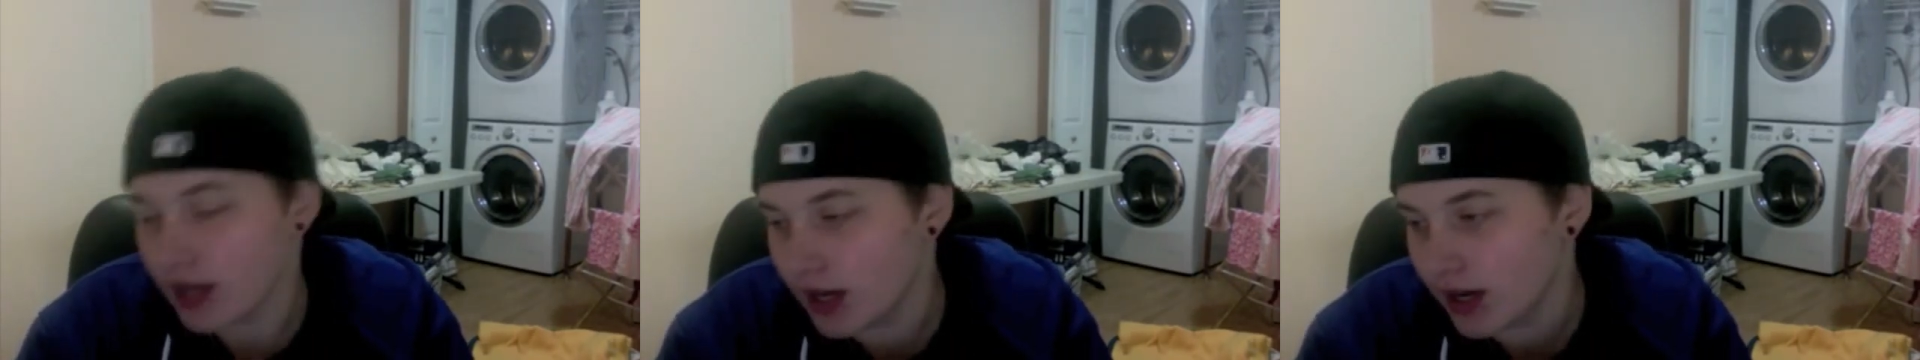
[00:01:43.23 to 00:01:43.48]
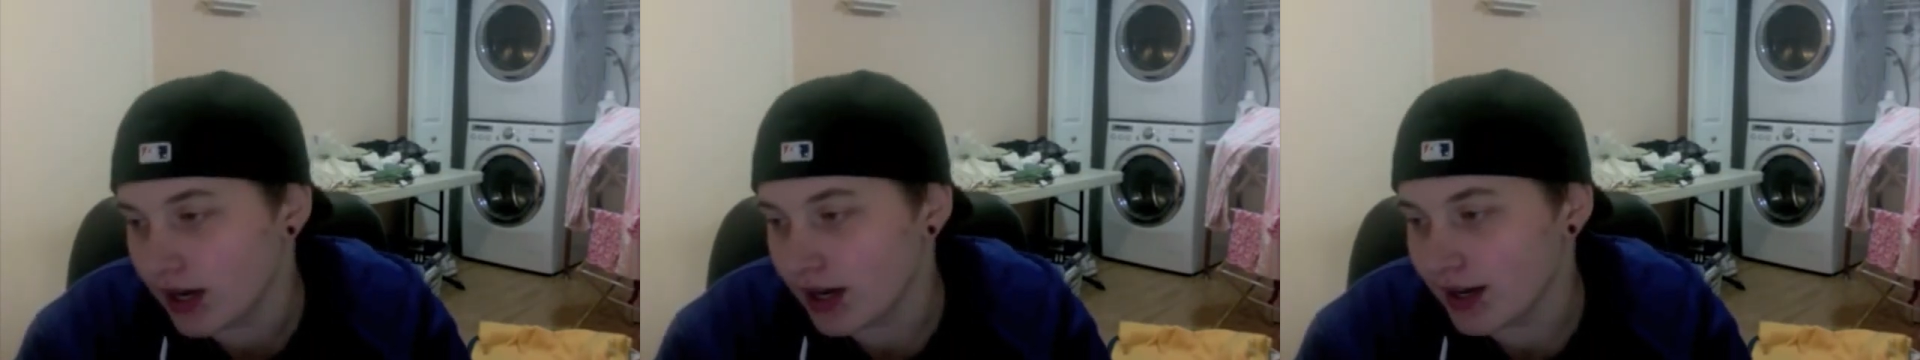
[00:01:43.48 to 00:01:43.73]

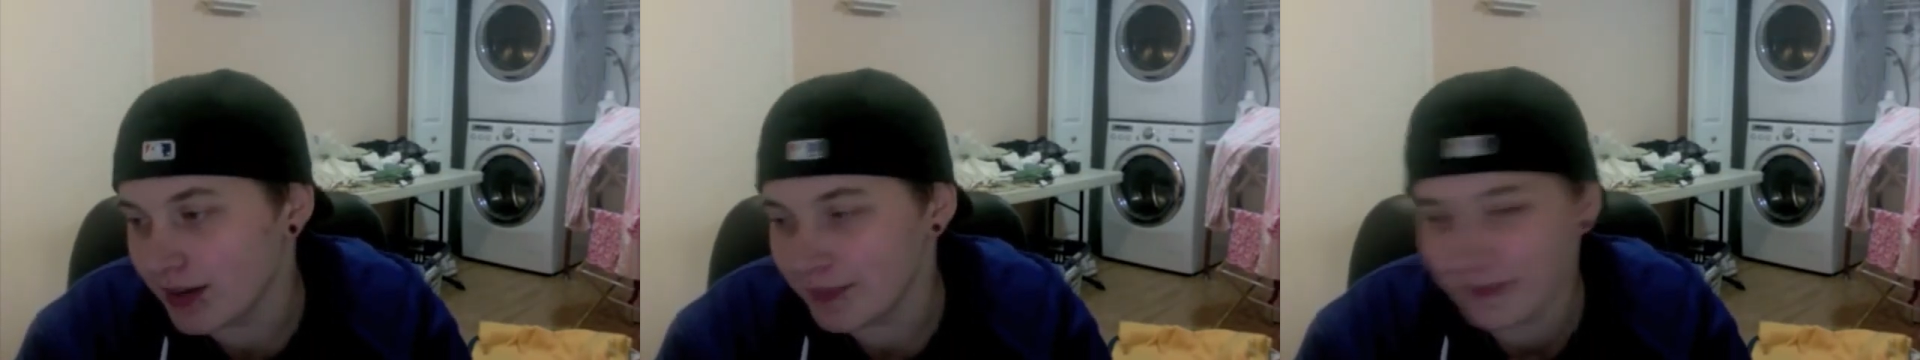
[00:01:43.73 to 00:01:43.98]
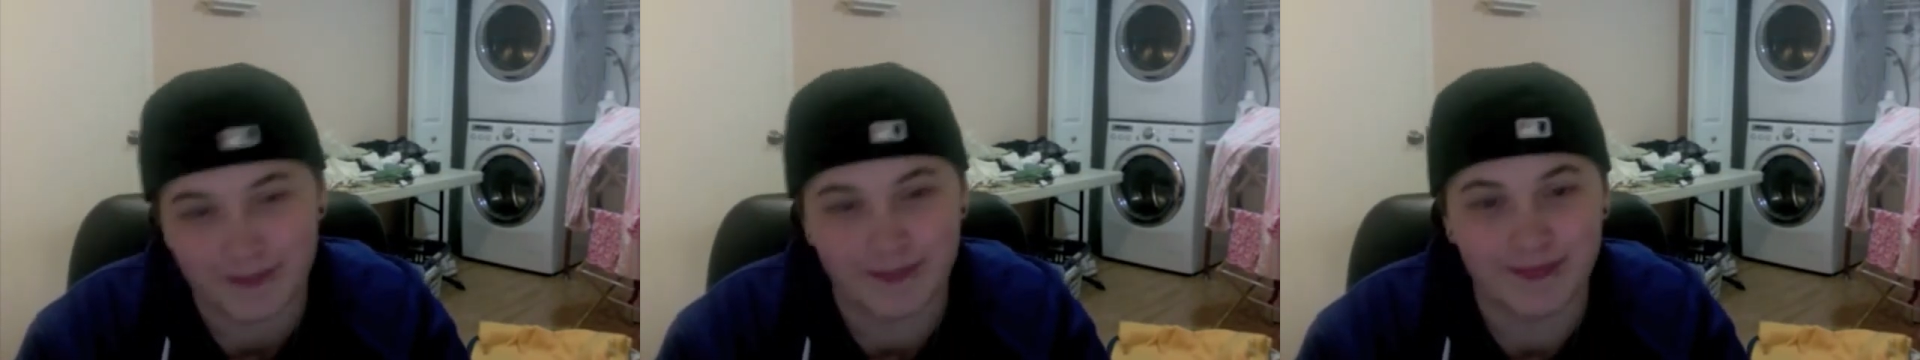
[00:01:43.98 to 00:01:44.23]

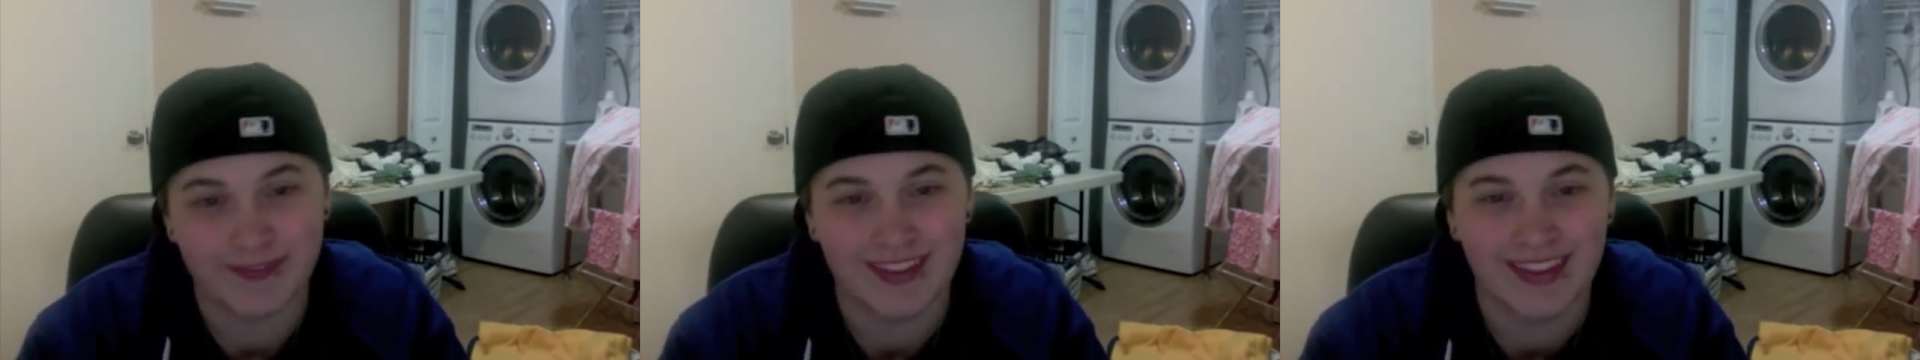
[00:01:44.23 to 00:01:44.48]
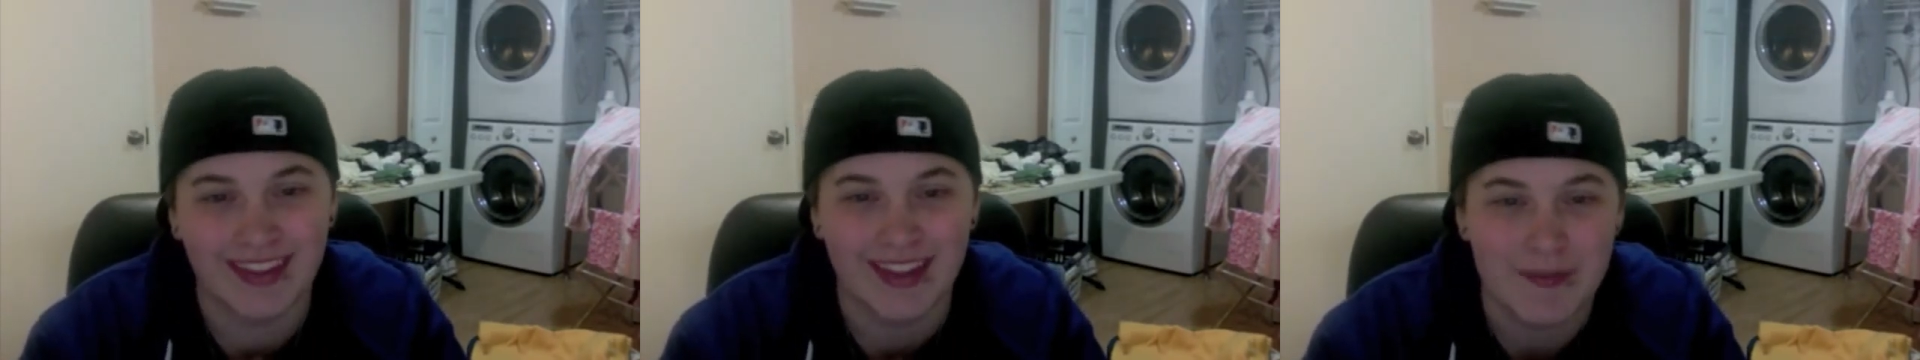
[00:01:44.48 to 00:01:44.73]

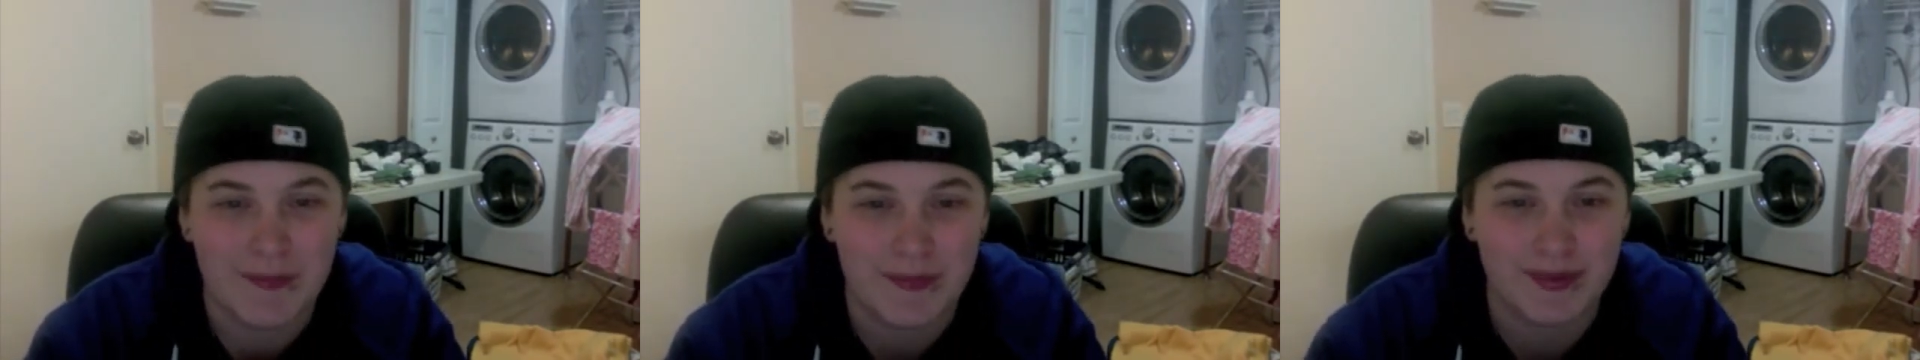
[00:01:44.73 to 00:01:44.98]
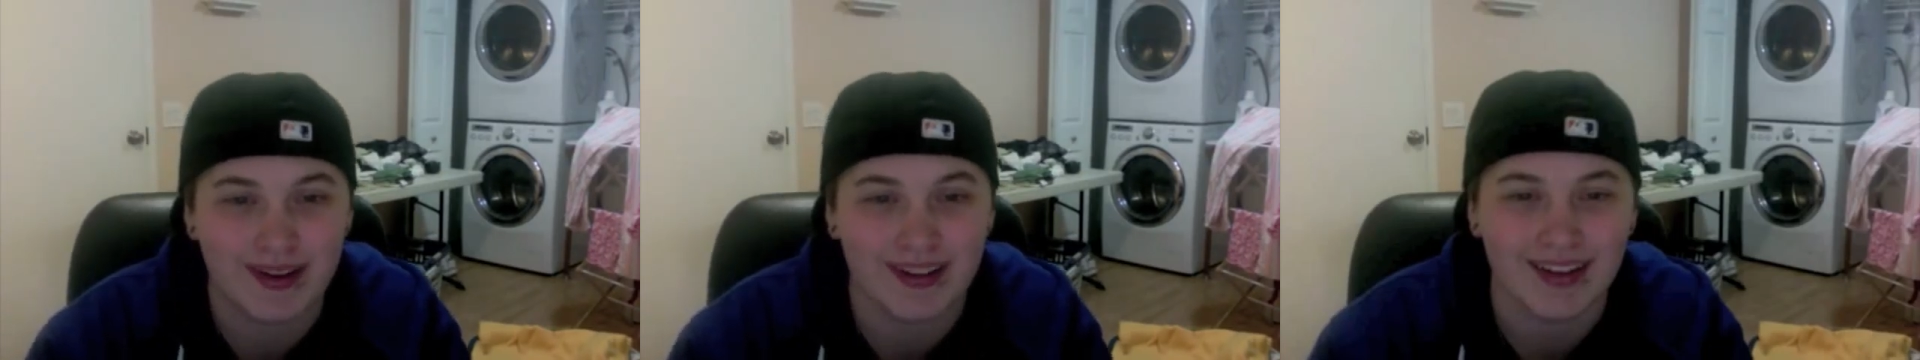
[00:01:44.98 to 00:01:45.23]

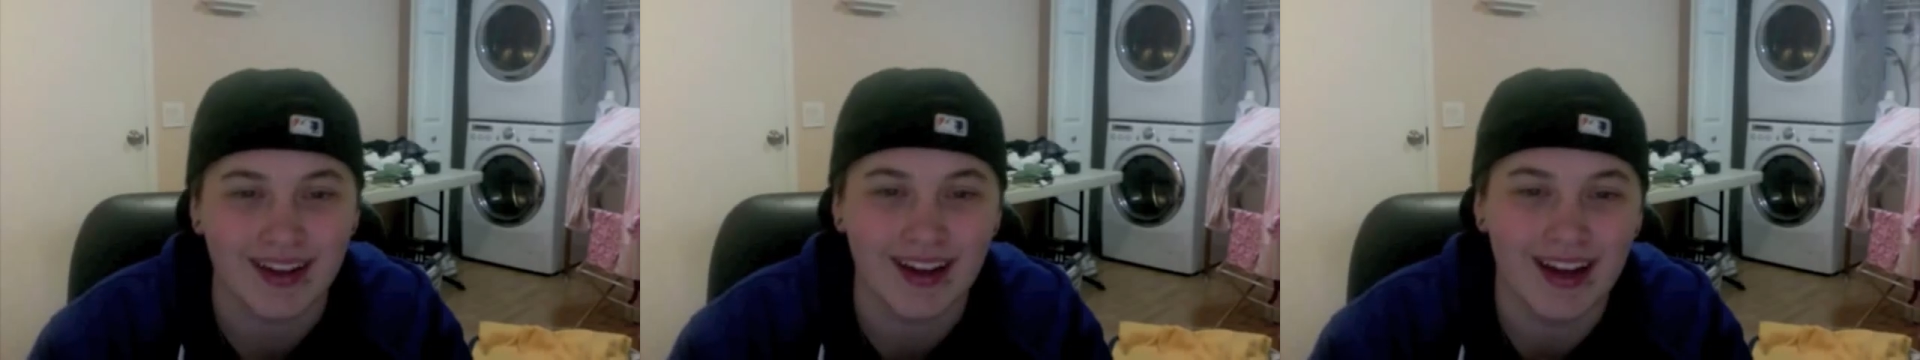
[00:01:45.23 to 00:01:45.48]
But